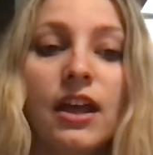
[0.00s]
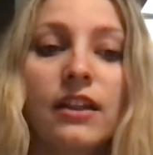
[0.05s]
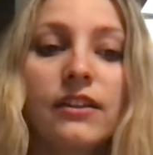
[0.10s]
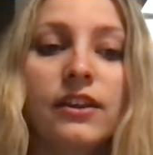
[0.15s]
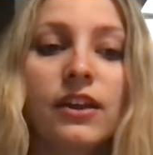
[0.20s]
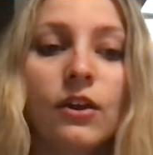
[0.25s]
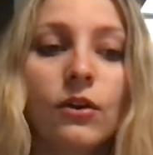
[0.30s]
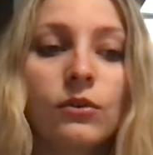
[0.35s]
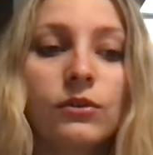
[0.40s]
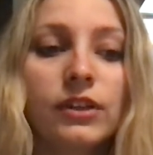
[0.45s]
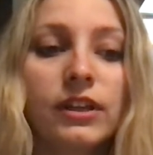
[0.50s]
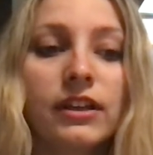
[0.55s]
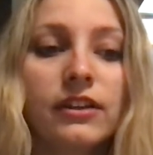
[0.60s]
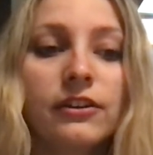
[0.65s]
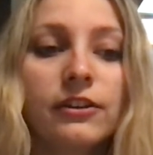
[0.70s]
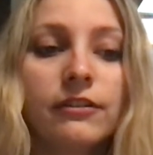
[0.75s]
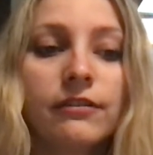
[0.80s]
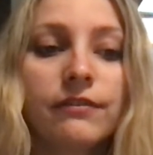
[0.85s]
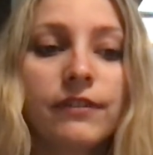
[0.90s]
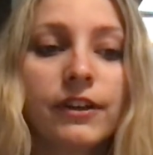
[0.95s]
The only
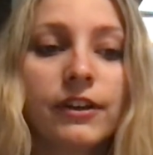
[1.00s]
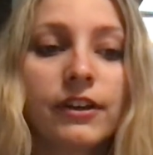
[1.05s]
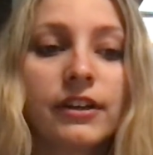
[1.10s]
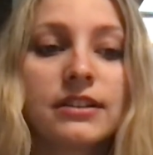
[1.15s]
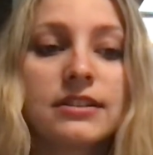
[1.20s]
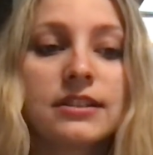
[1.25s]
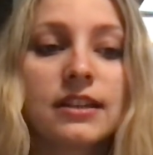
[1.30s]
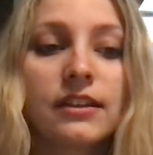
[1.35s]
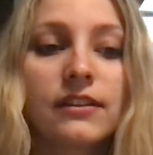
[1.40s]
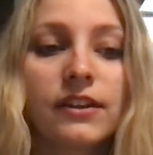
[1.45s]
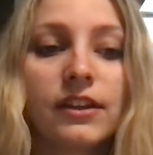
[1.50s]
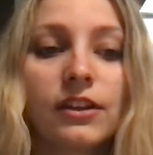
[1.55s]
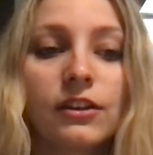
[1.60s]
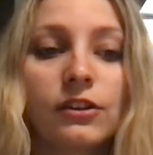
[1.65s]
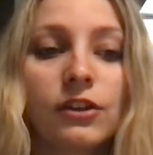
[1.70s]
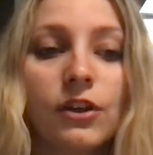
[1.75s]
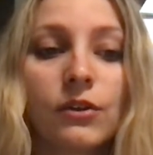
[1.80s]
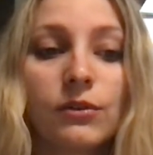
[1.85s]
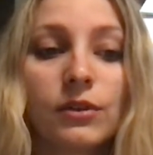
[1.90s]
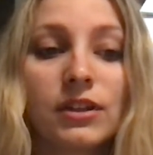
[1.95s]
interference in the
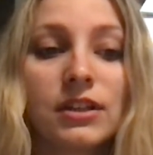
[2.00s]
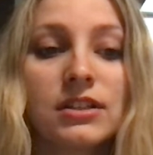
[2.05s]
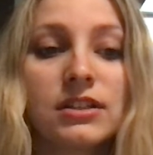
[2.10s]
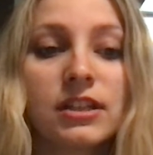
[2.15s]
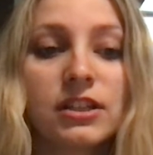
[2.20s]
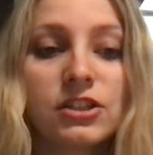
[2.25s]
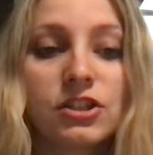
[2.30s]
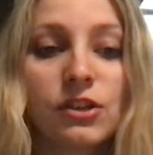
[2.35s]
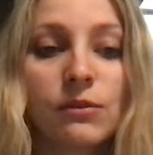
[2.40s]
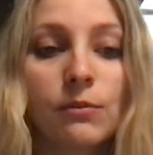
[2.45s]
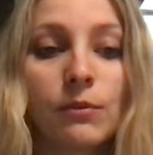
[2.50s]
alone condition